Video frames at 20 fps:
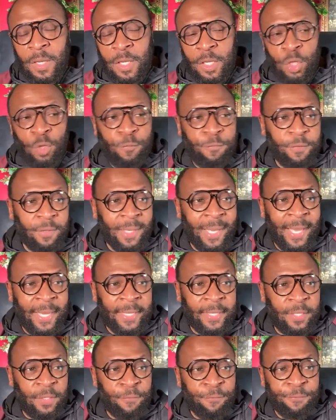you feel like
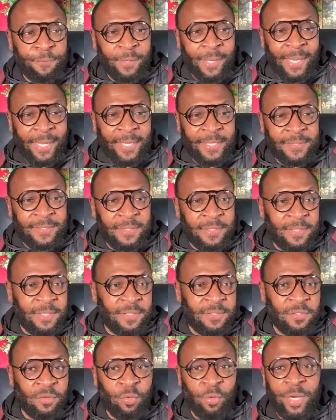you feel like it's a
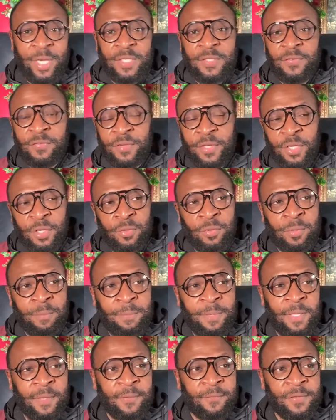disgrace for you to
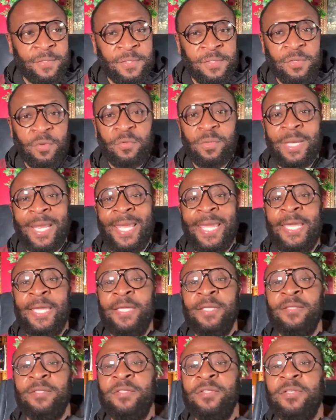be of a certain
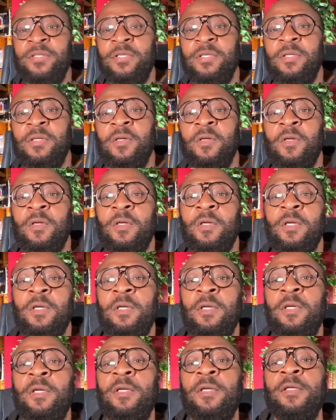age.
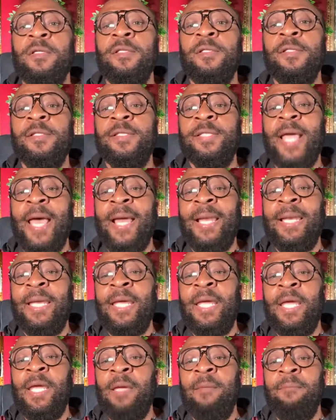
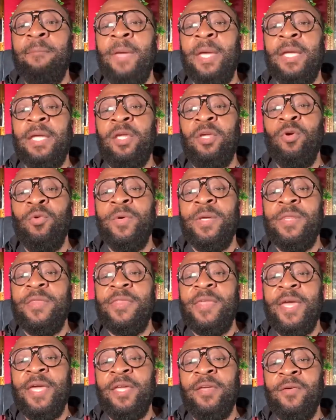Sally McEwen,
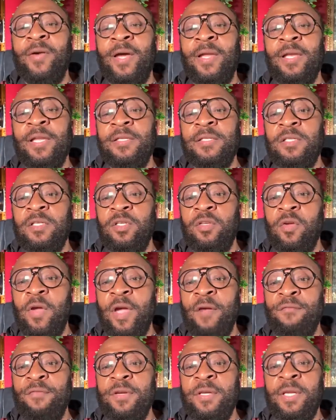thank you. I listen to you
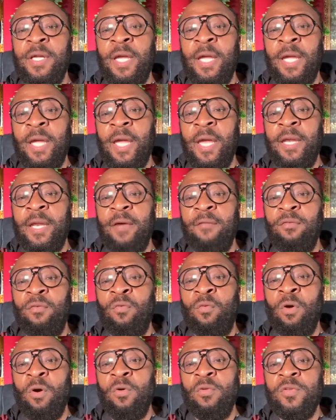every day and have
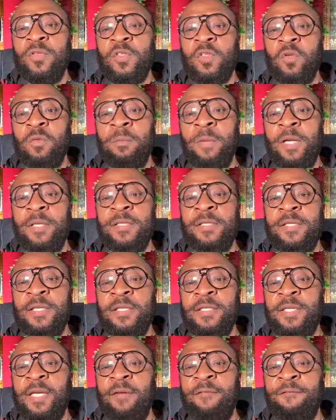grown so much
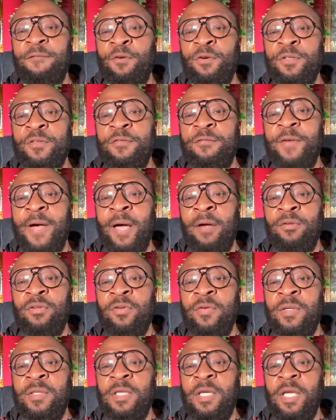since I first found
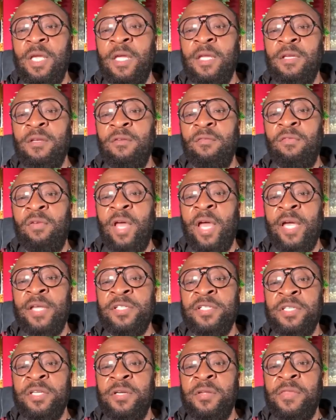you at the end of
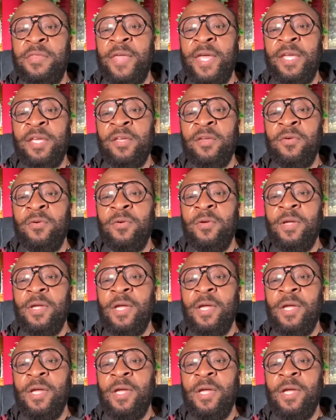last year. Thank you.